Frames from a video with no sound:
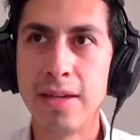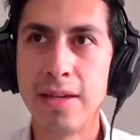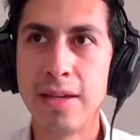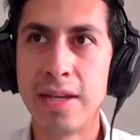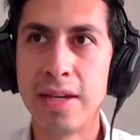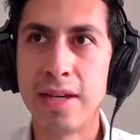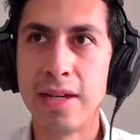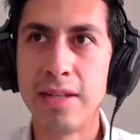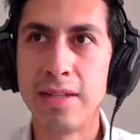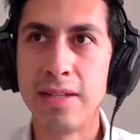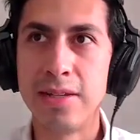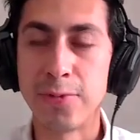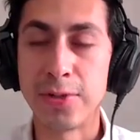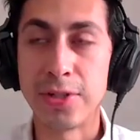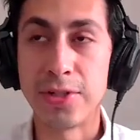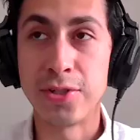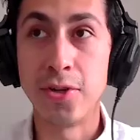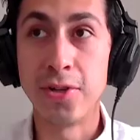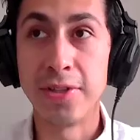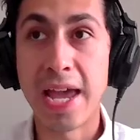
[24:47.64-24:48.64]
And the
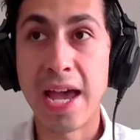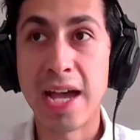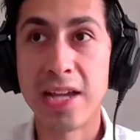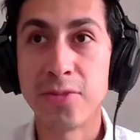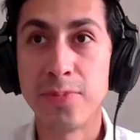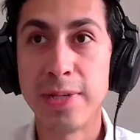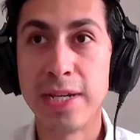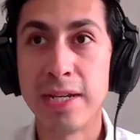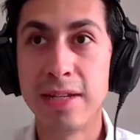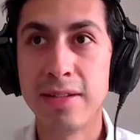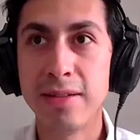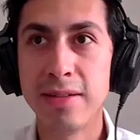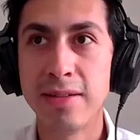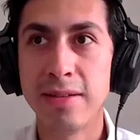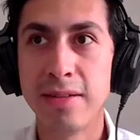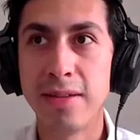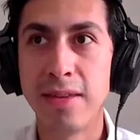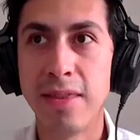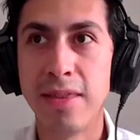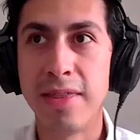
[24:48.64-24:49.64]
result has been
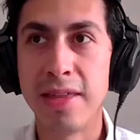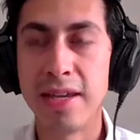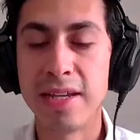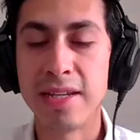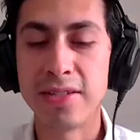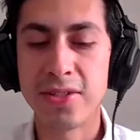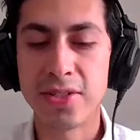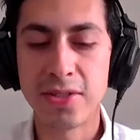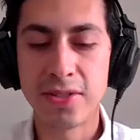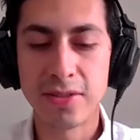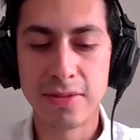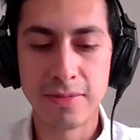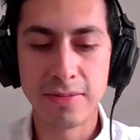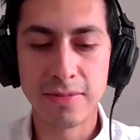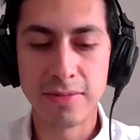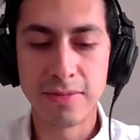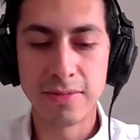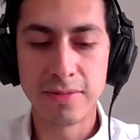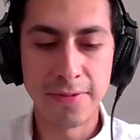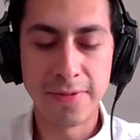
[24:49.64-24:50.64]
this
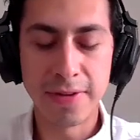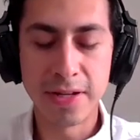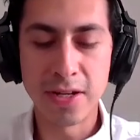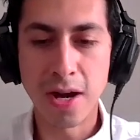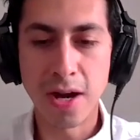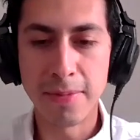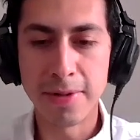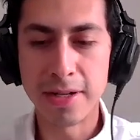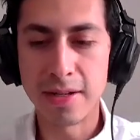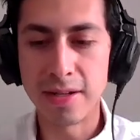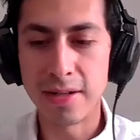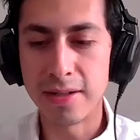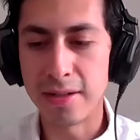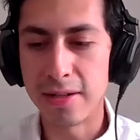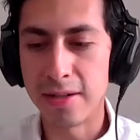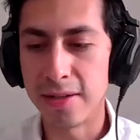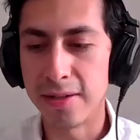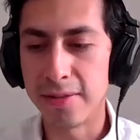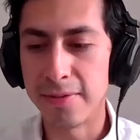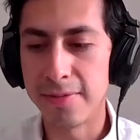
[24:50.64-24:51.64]
phenomena
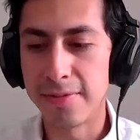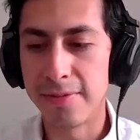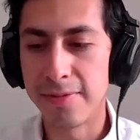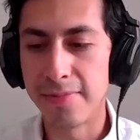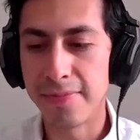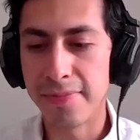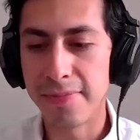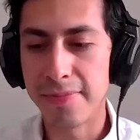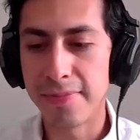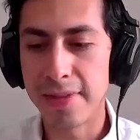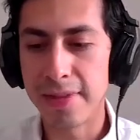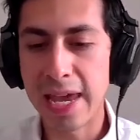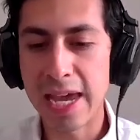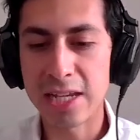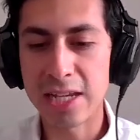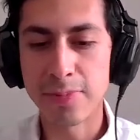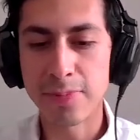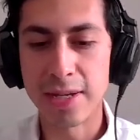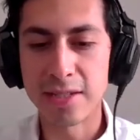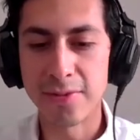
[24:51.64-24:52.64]
of
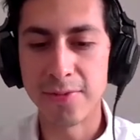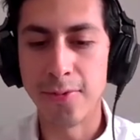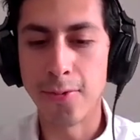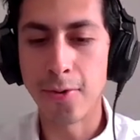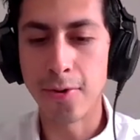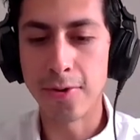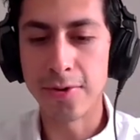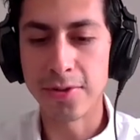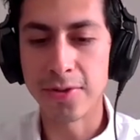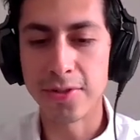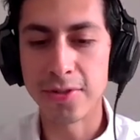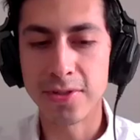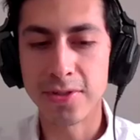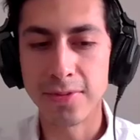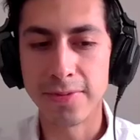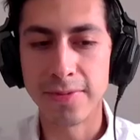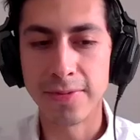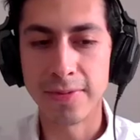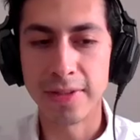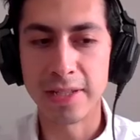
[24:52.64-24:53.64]
expats and foreigners
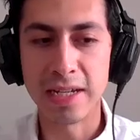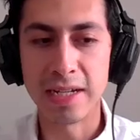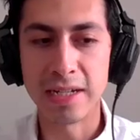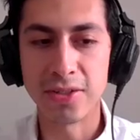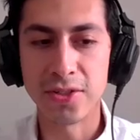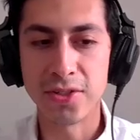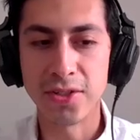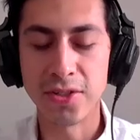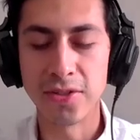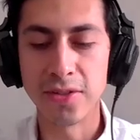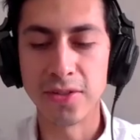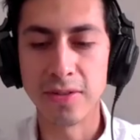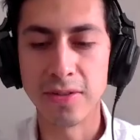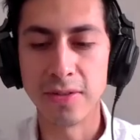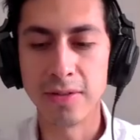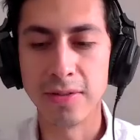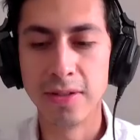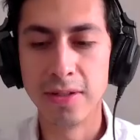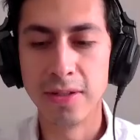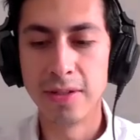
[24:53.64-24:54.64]
fleeing
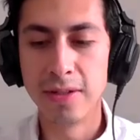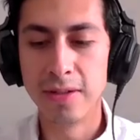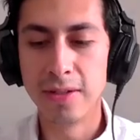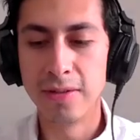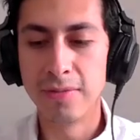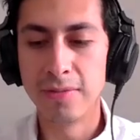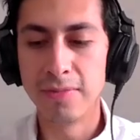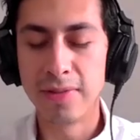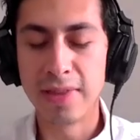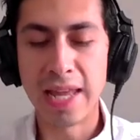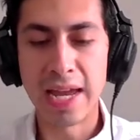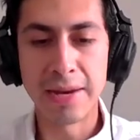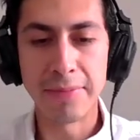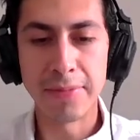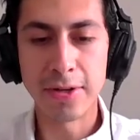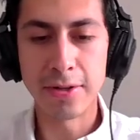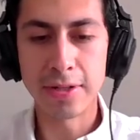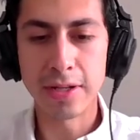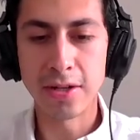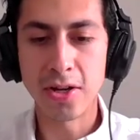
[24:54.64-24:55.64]
to Latin
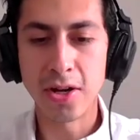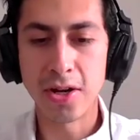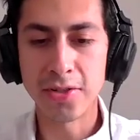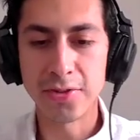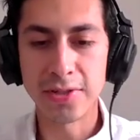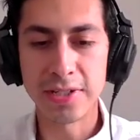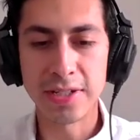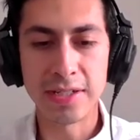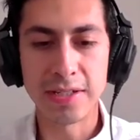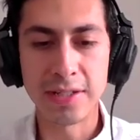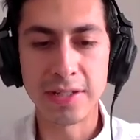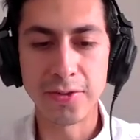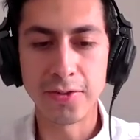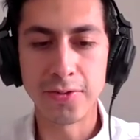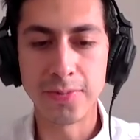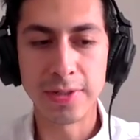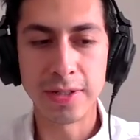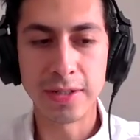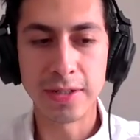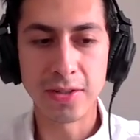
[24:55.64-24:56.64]
American countries, Eastern
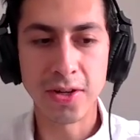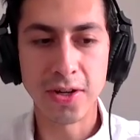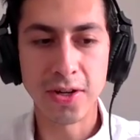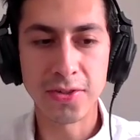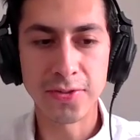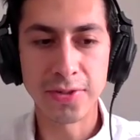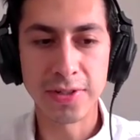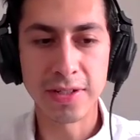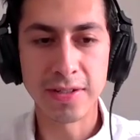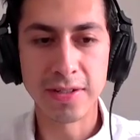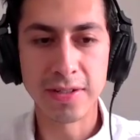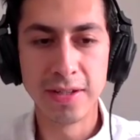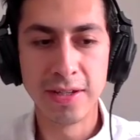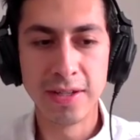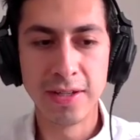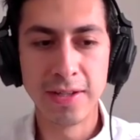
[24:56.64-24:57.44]
European countries.